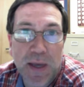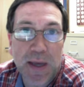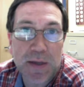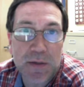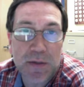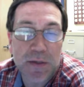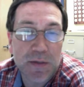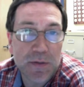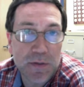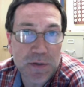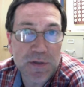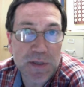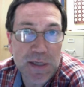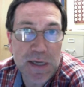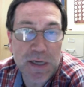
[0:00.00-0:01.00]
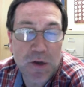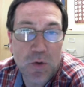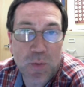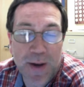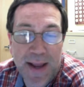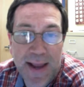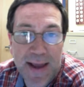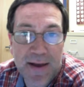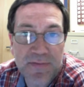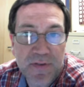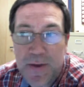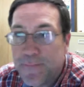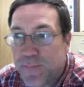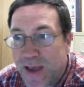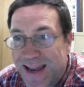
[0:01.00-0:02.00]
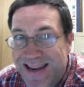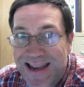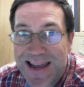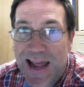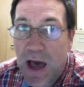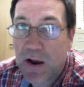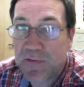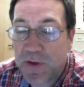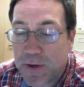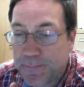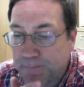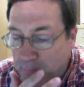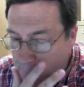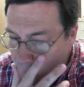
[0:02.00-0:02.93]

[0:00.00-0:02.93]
CEO would have, and get out of it.